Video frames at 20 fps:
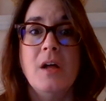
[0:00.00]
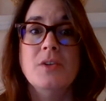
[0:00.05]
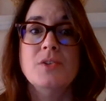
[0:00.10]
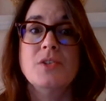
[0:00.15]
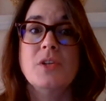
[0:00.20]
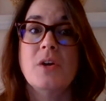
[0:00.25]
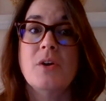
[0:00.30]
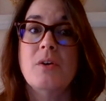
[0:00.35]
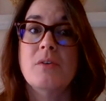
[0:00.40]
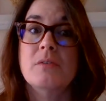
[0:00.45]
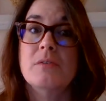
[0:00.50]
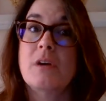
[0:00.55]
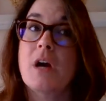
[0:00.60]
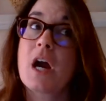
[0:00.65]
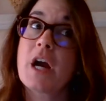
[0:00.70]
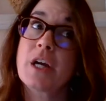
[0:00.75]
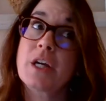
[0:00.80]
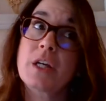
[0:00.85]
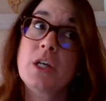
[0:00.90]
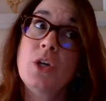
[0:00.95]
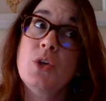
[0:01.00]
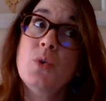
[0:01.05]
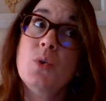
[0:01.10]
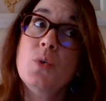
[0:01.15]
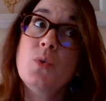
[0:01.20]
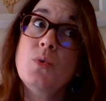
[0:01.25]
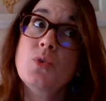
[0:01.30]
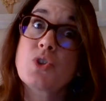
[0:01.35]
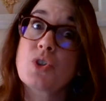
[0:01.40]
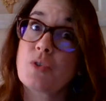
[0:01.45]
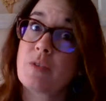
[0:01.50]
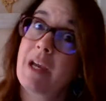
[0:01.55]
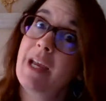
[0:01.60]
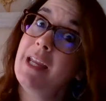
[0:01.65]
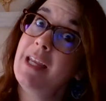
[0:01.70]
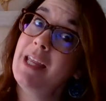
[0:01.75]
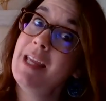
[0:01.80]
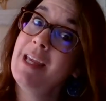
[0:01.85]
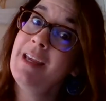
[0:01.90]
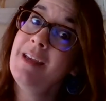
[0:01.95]
So are you
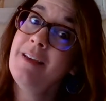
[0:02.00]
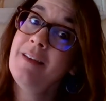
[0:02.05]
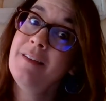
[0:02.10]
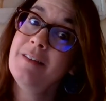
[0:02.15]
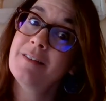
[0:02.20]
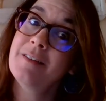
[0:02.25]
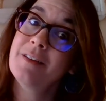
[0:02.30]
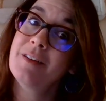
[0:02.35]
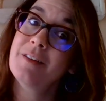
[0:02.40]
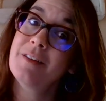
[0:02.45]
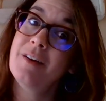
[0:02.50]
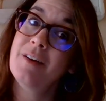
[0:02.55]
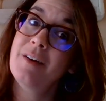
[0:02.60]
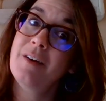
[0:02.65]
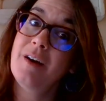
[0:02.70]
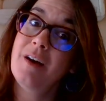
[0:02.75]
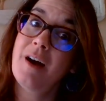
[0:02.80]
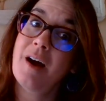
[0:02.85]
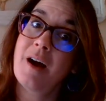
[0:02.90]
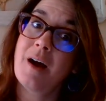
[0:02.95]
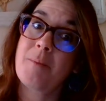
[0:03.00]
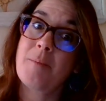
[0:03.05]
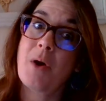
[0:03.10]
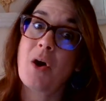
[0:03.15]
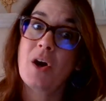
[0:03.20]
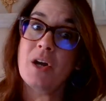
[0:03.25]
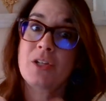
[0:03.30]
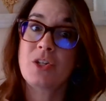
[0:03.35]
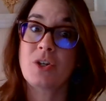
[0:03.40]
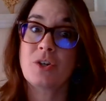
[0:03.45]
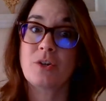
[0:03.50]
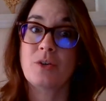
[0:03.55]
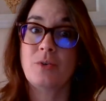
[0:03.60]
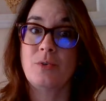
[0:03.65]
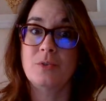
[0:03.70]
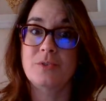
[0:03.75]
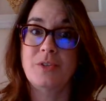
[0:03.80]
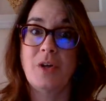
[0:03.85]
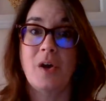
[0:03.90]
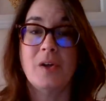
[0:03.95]
trading on your
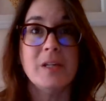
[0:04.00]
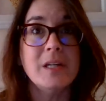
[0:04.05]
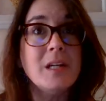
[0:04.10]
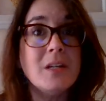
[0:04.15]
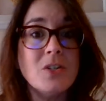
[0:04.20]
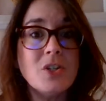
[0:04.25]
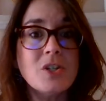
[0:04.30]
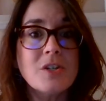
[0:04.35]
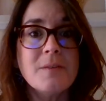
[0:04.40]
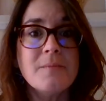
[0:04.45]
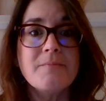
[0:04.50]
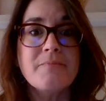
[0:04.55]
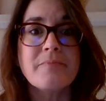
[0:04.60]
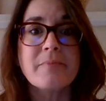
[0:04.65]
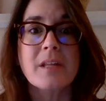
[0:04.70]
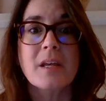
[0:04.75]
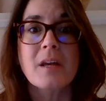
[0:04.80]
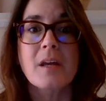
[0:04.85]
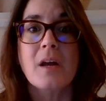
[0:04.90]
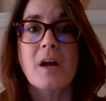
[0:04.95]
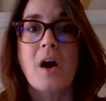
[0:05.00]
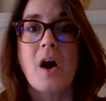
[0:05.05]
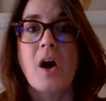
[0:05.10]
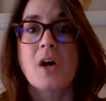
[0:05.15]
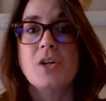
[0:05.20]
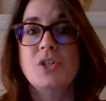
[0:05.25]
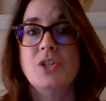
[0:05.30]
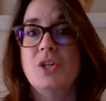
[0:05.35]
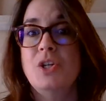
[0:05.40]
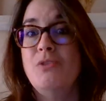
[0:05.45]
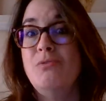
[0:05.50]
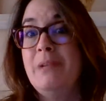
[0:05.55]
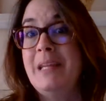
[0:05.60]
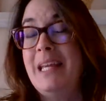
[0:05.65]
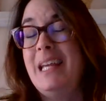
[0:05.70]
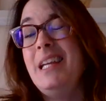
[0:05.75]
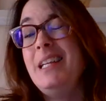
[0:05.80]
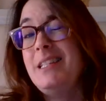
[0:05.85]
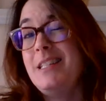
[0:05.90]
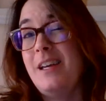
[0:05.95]
old knowledge? Do you
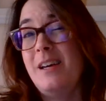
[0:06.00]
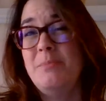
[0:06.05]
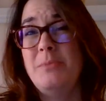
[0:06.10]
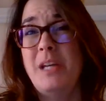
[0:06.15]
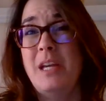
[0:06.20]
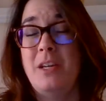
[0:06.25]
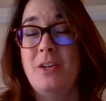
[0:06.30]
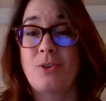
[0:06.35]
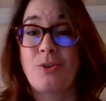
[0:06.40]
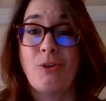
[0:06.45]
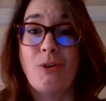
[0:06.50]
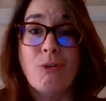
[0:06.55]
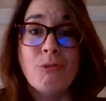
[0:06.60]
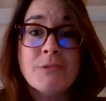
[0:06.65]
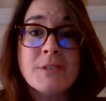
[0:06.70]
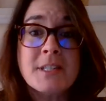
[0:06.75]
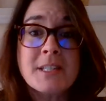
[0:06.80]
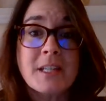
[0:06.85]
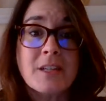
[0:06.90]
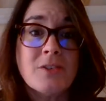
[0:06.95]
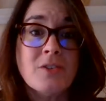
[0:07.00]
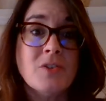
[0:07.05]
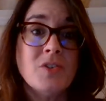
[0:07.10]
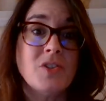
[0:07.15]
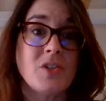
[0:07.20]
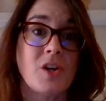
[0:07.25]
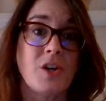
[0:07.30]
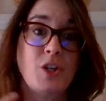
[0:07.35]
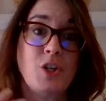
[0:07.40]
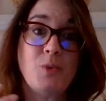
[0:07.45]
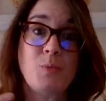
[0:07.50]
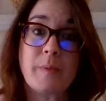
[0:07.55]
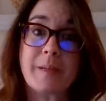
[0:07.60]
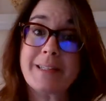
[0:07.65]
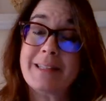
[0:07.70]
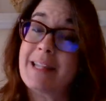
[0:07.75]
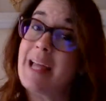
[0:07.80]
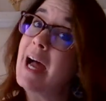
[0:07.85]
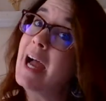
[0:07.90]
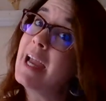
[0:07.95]
need to update your own skills? Are you
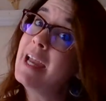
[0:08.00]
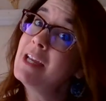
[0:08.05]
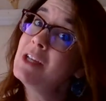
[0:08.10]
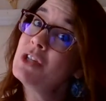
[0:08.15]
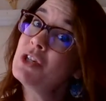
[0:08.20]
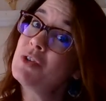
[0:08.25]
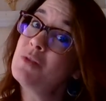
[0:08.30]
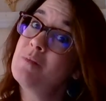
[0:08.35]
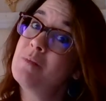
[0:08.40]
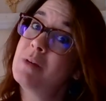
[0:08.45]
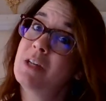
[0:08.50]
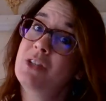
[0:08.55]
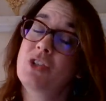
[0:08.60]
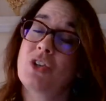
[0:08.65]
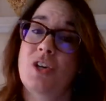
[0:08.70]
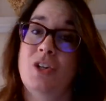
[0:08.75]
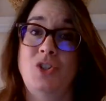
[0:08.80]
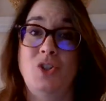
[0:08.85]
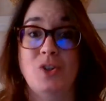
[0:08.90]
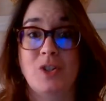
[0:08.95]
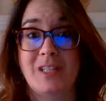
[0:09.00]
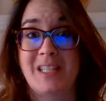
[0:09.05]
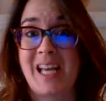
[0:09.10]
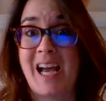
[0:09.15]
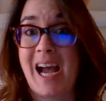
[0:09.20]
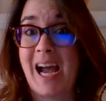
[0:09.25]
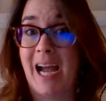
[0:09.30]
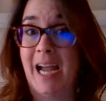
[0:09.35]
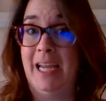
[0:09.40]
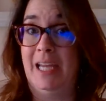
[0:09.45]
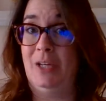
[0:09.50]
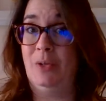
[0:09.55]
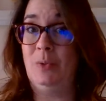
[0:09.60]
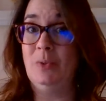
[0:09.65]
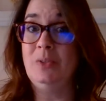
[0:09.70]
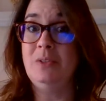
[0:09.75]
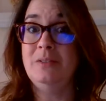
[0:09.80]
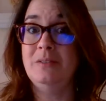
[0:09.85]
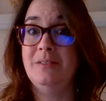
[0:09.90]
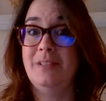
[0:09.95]
relying too much on your
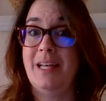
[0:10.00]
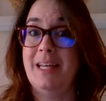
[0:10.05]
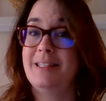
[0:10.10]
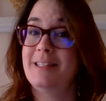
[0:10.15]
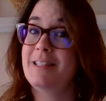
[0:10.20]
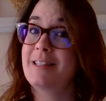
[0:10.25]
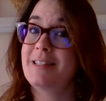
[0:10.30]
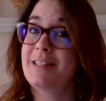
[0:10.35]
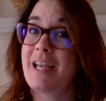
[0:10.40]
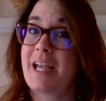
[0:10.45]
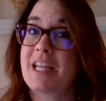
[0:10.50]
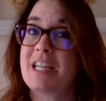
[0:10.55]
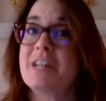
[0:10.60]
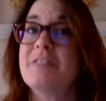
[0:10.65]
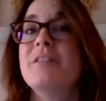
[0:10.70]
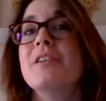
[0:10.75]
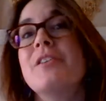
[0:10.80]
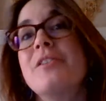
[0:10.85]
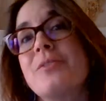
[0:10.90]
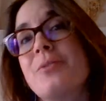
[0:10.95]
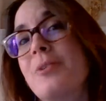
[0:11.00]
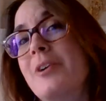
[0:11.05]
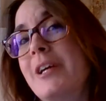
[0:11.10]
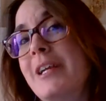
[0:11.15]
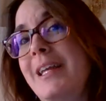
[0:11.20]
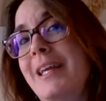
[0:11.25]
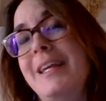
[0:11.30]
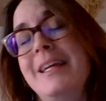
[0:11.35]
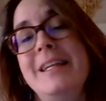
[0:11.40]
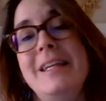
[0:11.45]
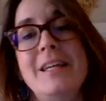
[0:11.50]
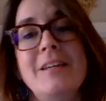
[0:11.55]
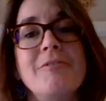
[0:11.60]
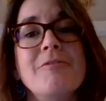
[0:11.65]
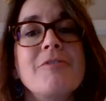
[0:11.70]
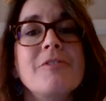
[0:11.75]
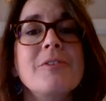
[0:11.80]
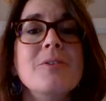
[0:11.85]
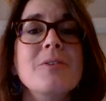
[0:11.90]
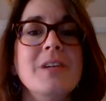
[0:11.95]
title as a sign of authority and
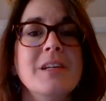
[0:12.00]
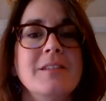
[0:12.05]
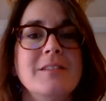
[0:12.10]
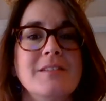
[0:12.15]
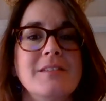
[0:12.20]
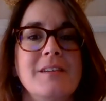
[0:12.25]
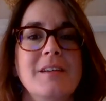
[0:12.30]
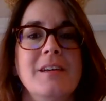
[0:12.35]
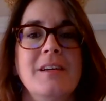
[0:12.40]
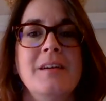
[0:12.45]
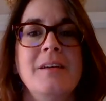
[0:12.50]
influence?